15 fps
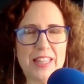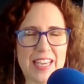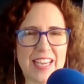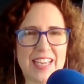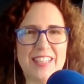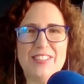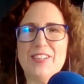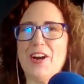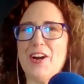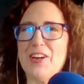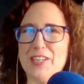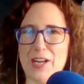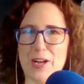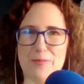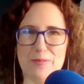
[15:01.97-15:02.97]
things are
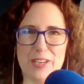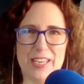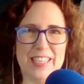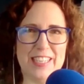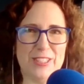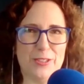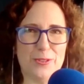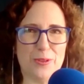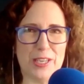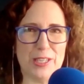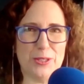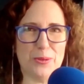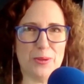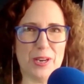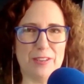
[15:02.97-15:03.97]
coming in
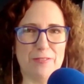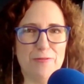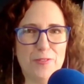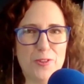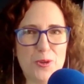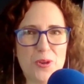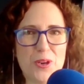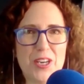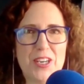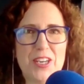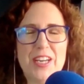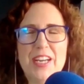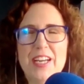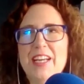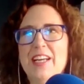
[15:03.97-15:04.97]
2024,
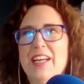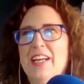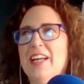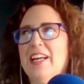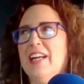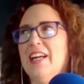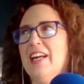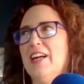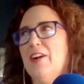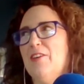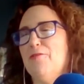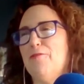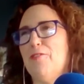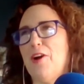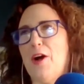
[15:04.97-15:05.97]

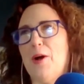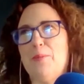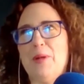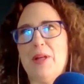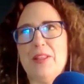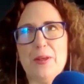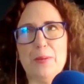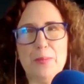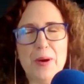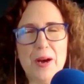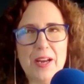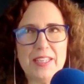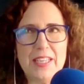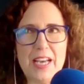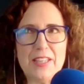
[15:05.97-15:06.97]
from the
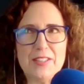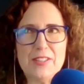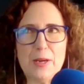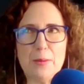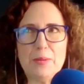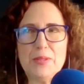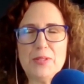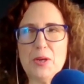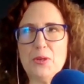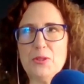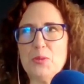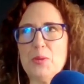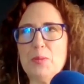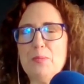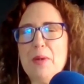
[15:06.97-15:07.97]
podcast episodes
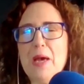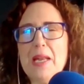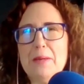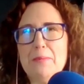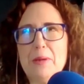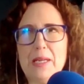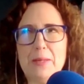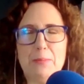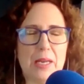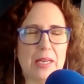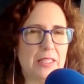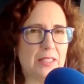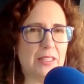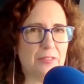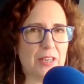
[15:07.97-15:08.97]
with many, many, many
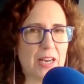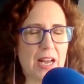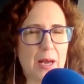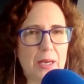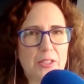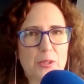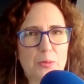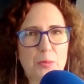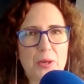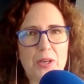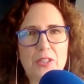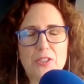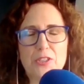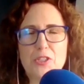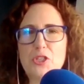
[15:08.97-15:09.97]
different
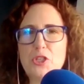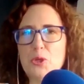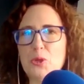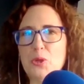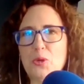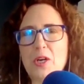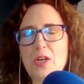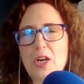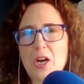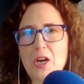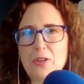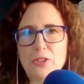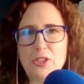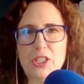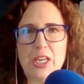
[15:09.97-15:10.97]
experts to
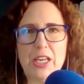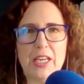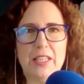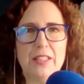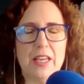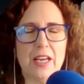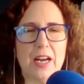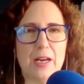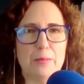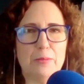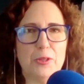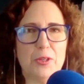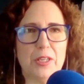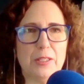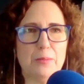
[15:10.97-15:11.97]
coaching that I'm
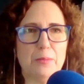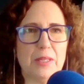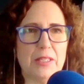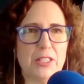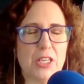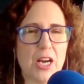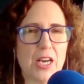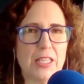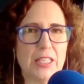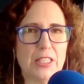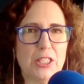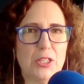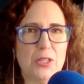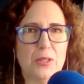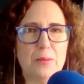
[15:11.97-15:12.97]
going to be talking
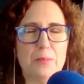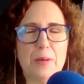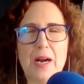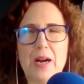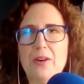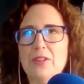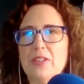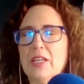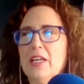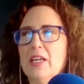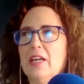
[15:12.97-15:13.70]
to you about.